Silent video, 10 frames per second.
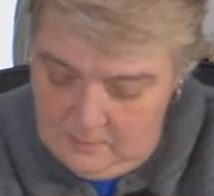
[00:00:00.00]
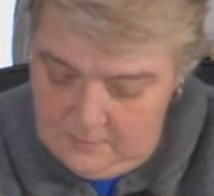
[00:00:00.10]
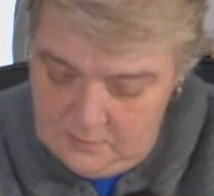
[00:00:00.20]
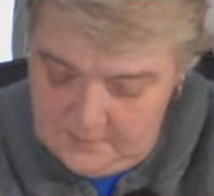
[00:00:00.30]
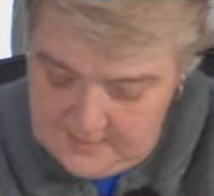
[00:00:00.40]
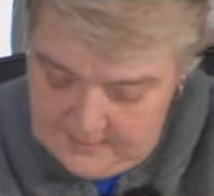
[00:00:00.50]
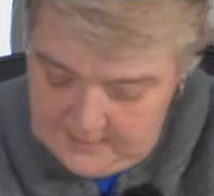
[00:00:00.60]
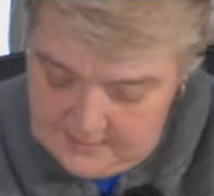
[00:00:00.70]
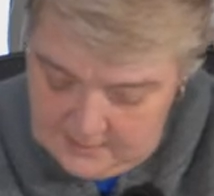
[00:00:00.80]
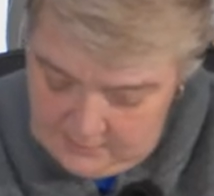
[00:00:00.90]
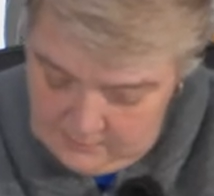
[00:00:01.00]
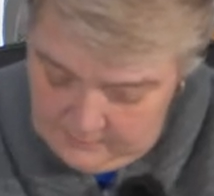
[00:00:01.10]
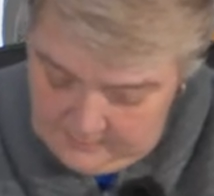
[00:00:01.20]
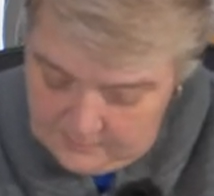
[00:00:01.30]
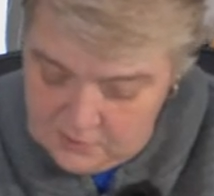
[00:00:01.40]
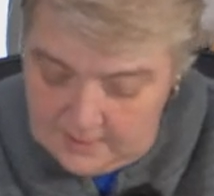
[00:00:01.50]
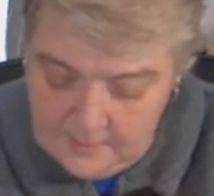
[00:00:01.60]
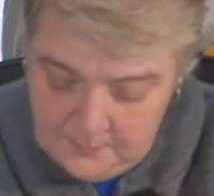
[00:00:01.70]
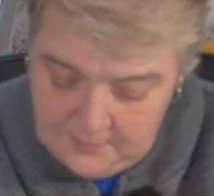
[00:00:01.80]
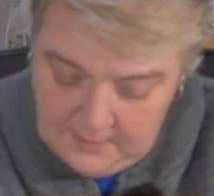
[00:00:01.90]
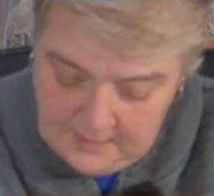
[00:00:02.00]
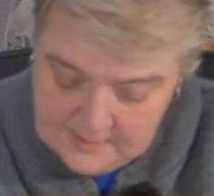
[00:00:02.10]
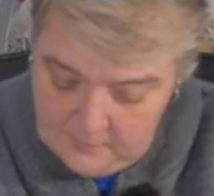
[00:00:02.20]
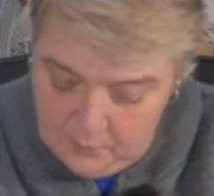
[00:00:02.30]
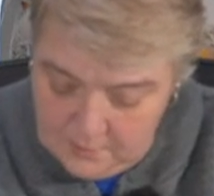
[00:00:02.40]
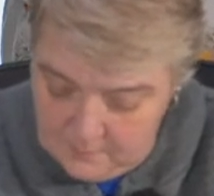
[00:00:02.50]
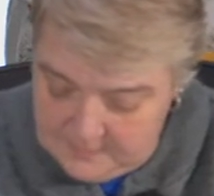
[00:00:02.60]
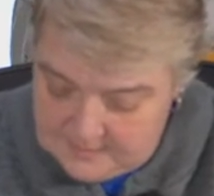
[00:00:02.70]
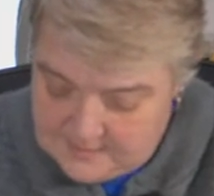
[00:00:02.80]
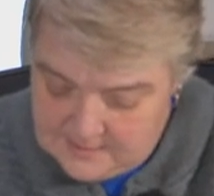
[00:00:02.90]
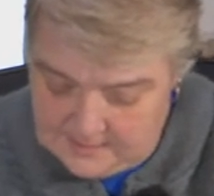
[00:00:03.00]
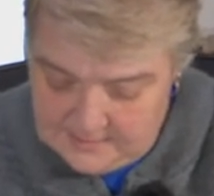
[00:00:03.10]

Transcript: which was the continue, what I was trying to put as the border pieces.